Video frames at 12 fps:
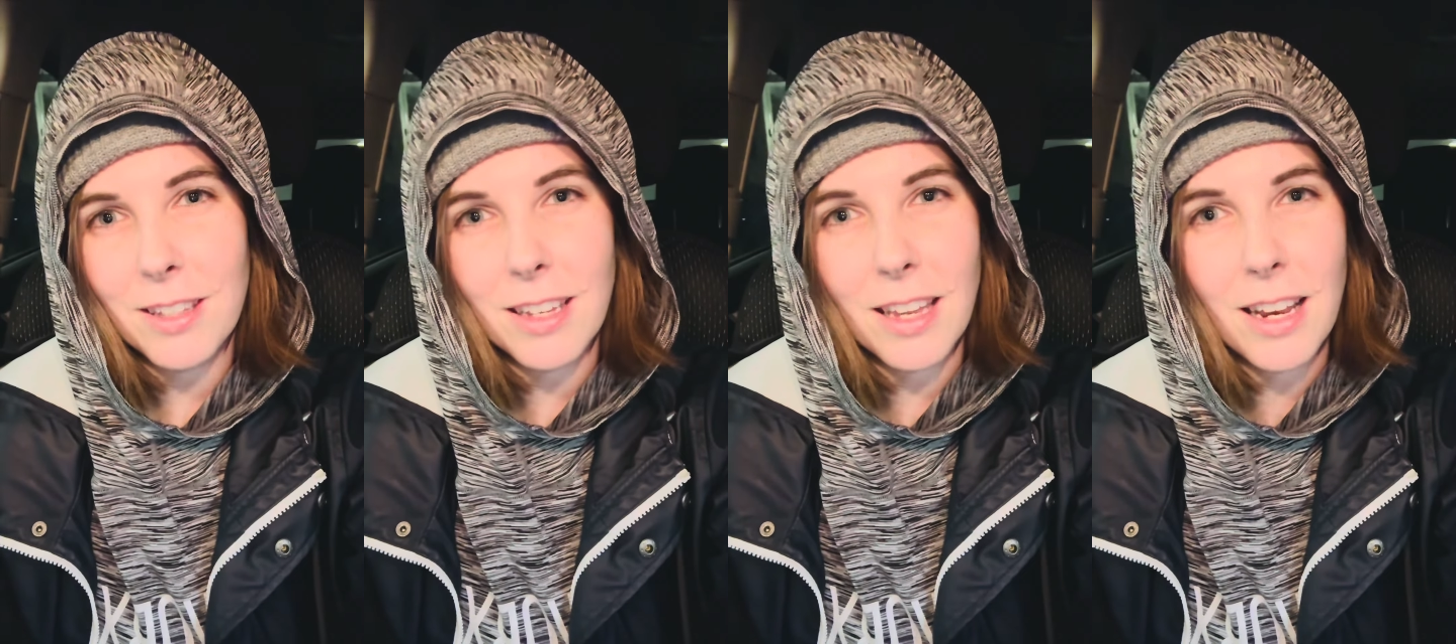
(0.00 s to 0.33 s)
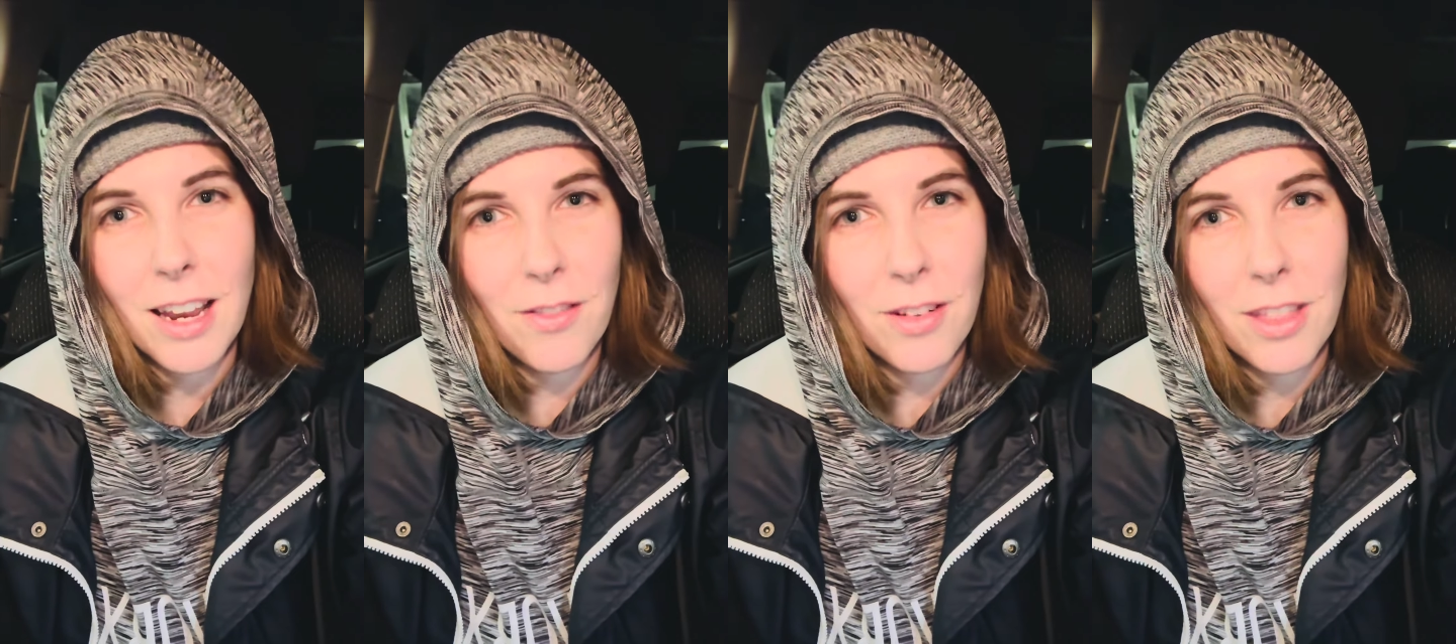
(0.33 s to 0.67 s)

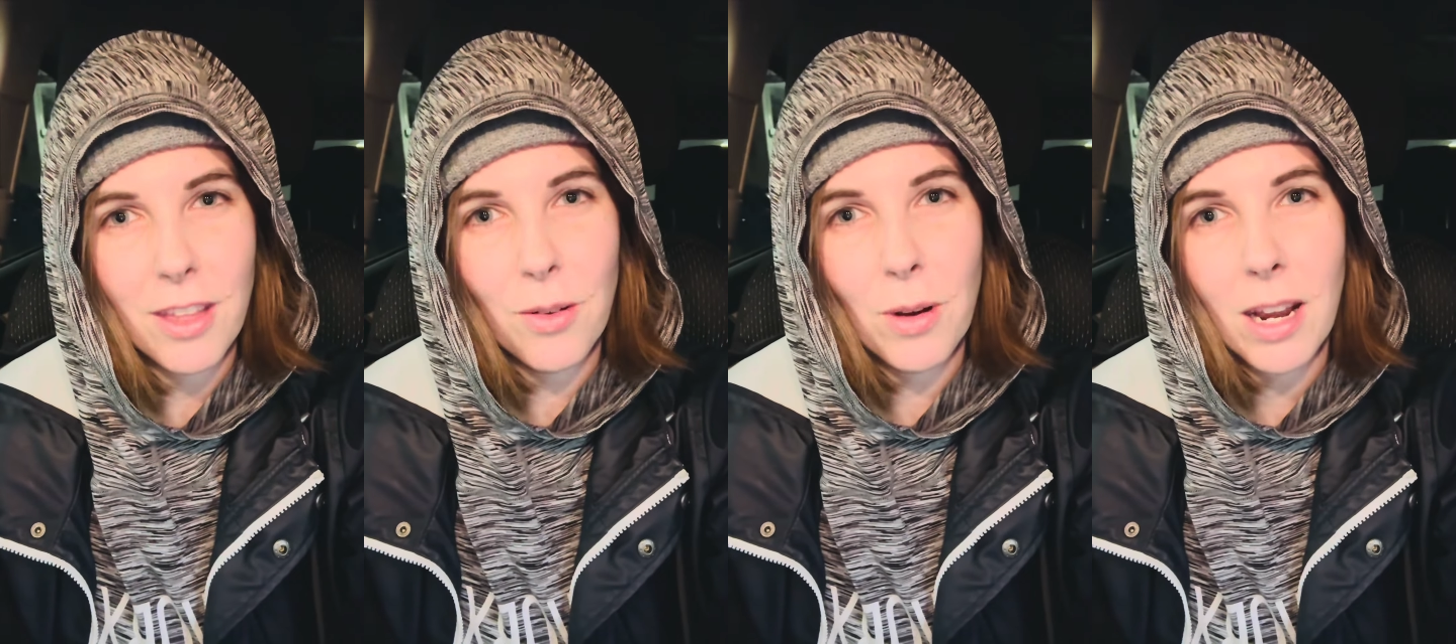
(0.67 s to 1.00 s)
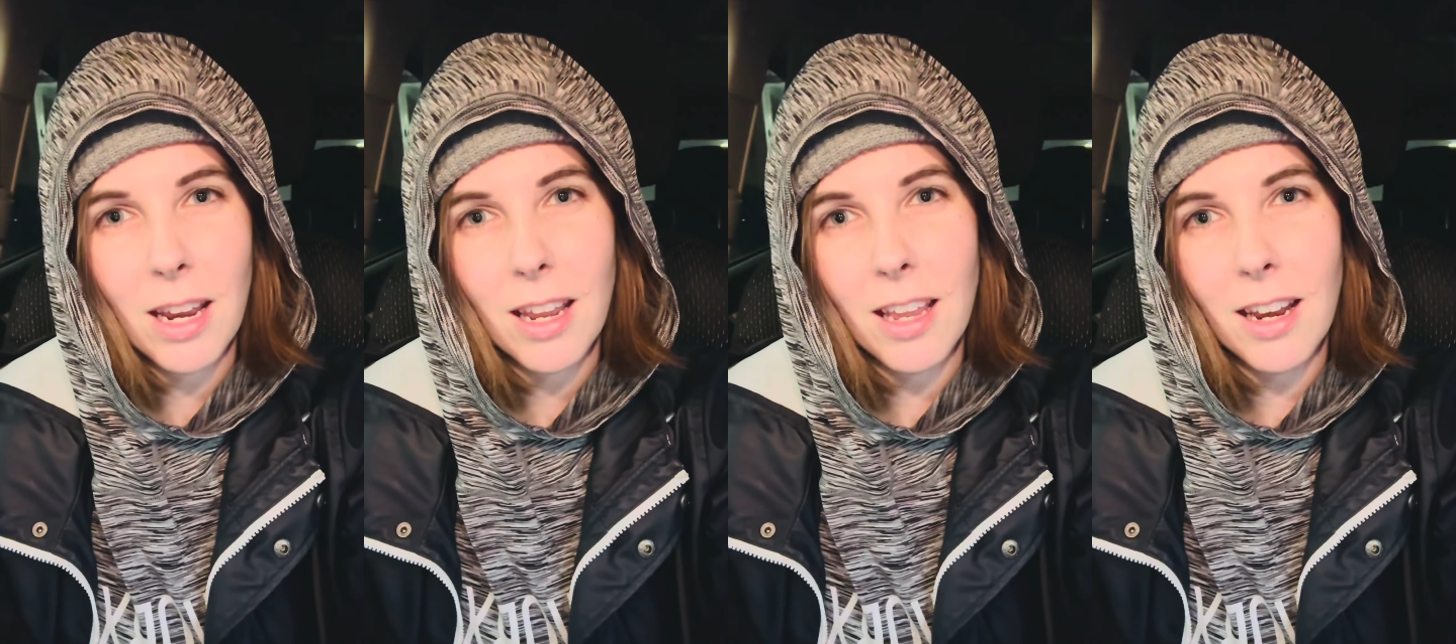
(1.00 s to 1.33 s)
getting everything
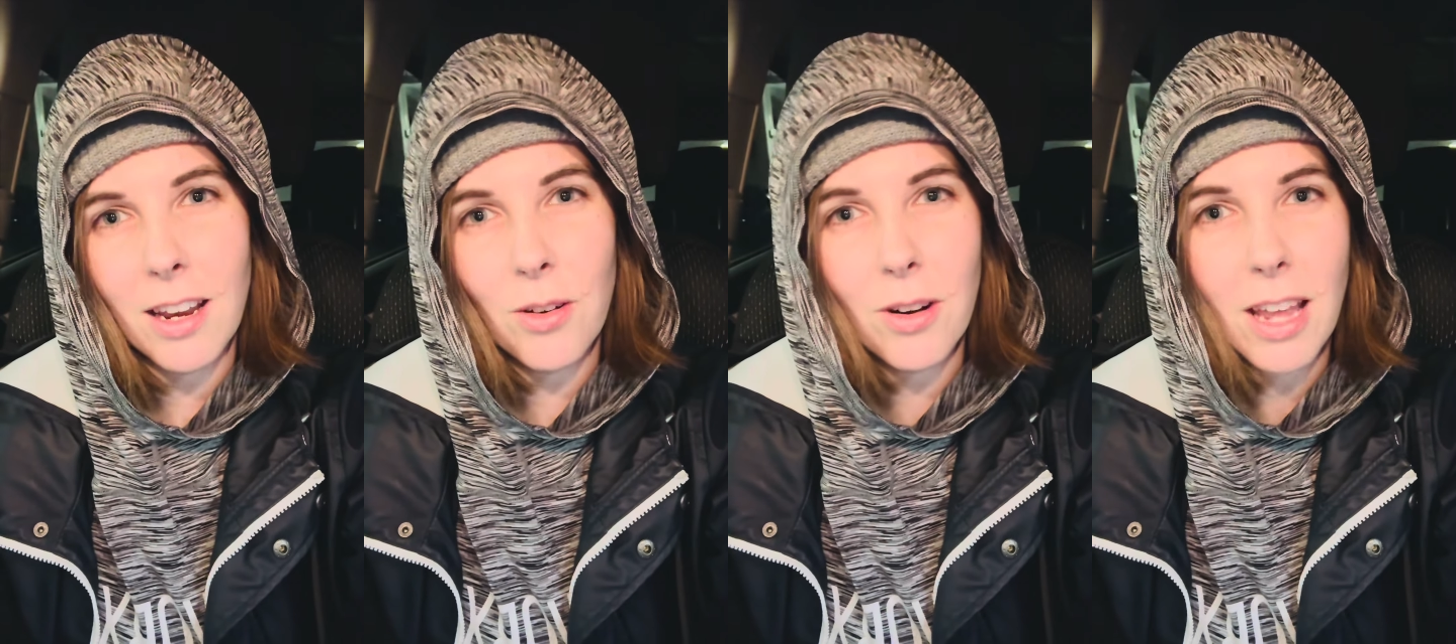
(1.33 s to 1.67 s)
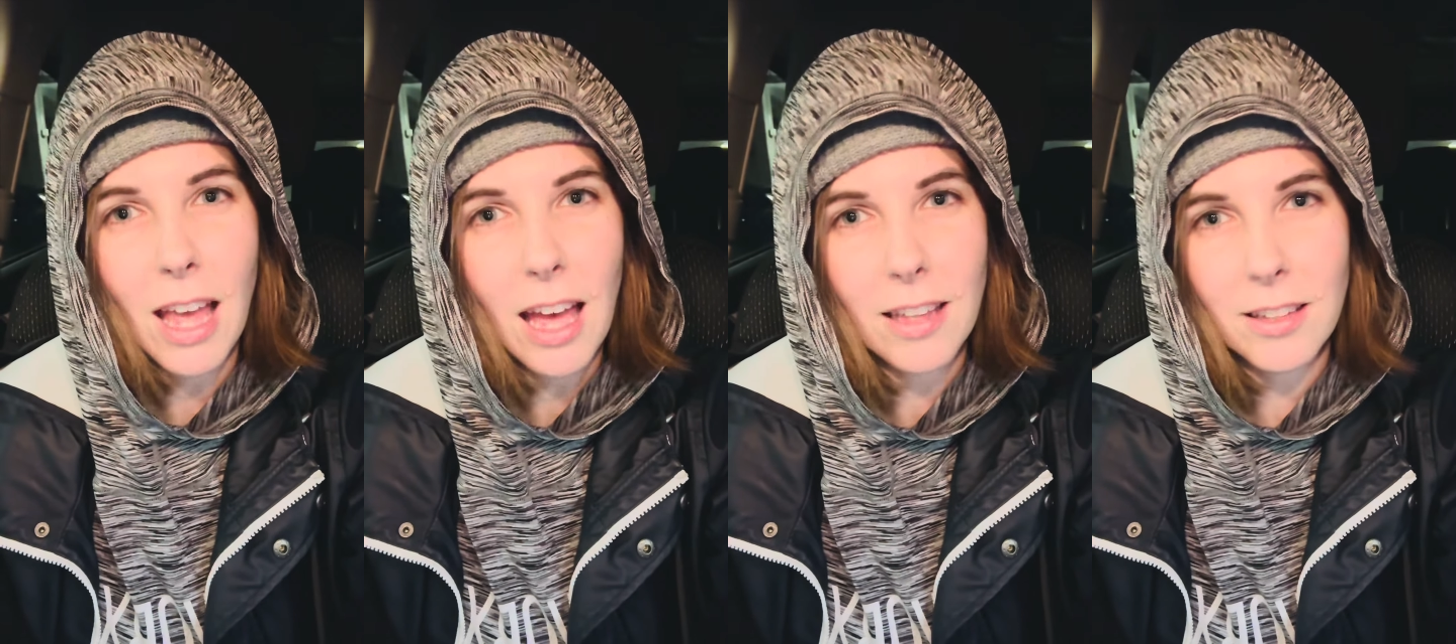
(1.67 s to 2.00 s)
ready and he already
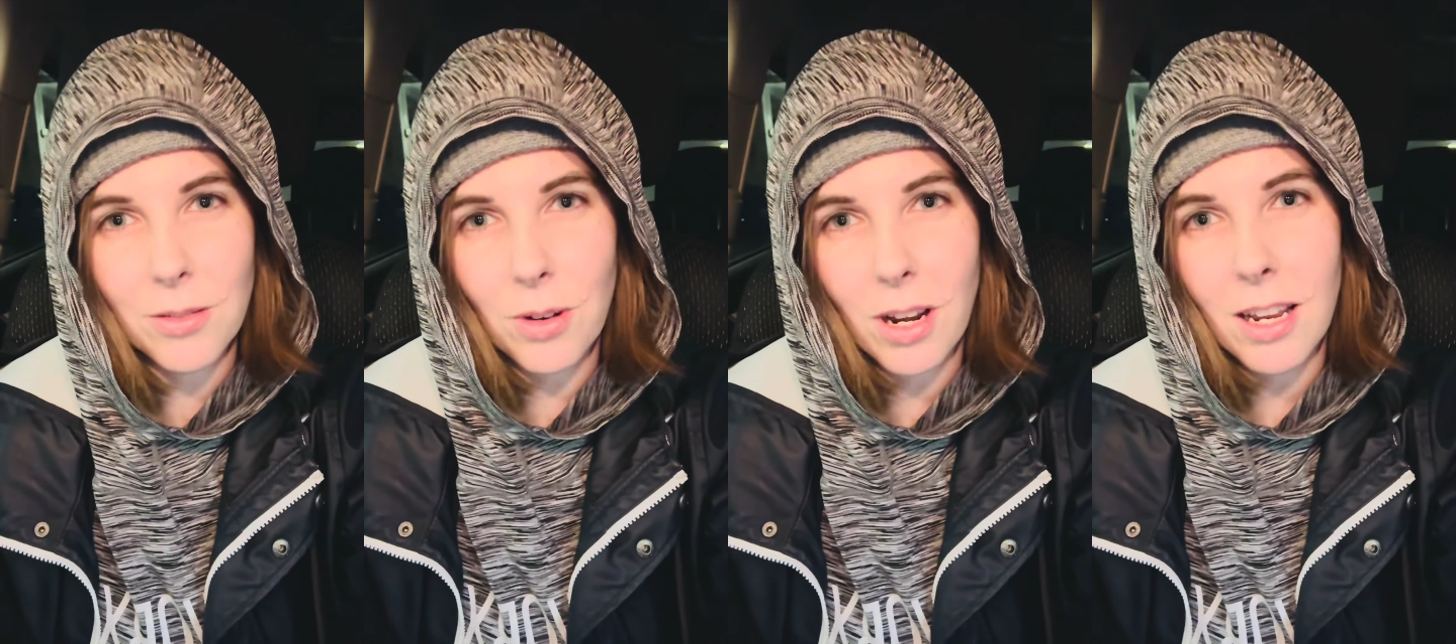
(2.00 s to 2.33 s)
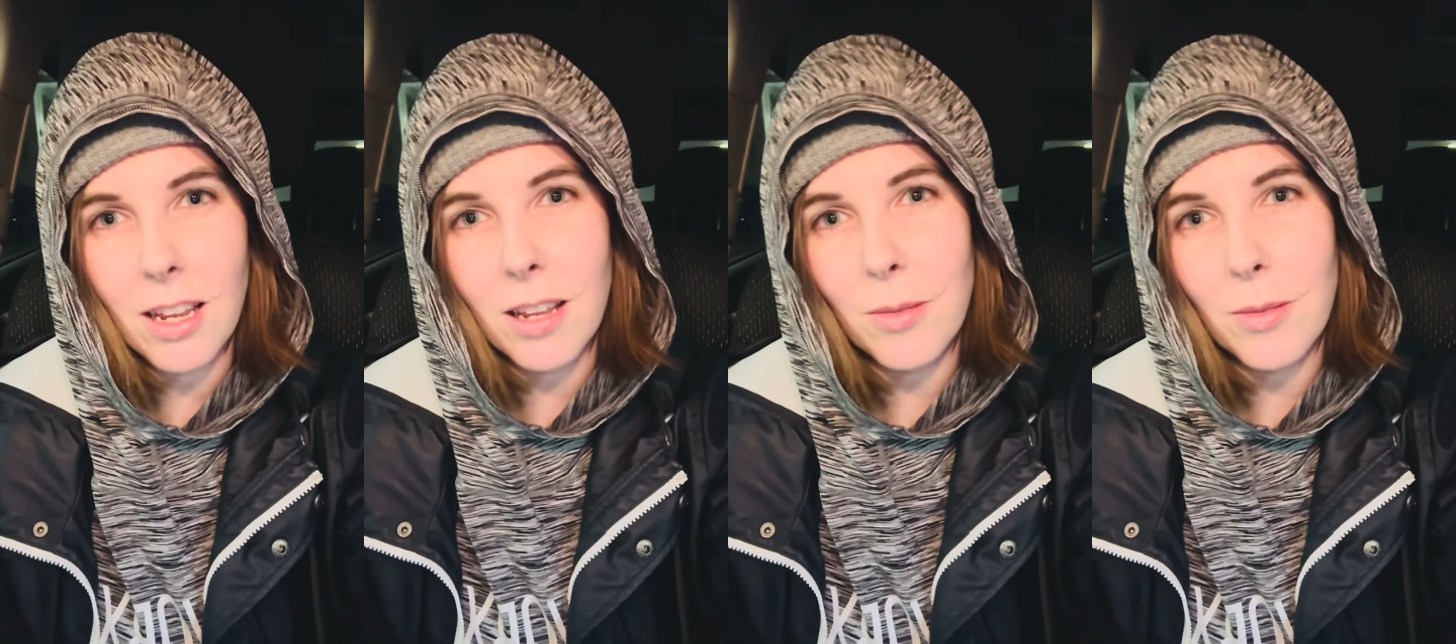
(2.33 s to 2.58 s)
has it ready